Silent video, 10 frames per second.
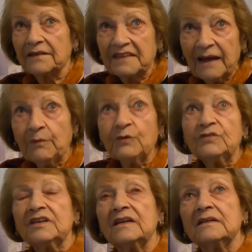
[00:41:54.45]
W
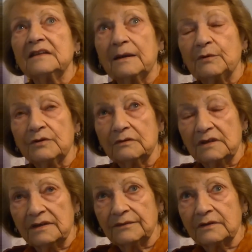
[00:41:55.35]
10, W
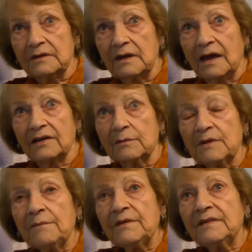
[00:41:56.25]
11. I
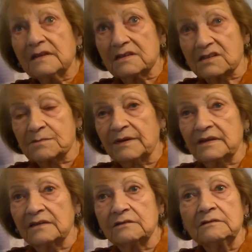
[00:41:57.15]
remember this, but
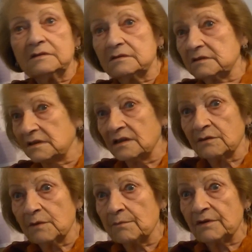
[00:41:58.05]
I didn't
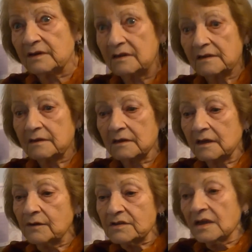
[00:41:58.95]
remember anything
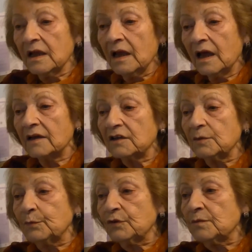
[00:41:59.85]
else. And he
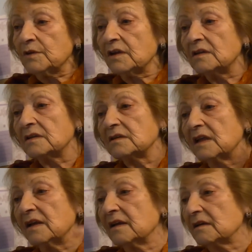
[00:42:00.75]
put me in the
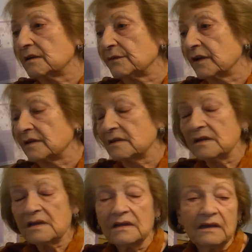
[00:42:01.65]
Telegraph, I
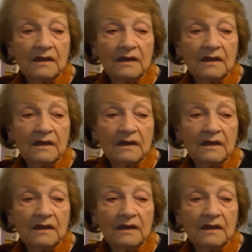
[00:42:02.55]
think.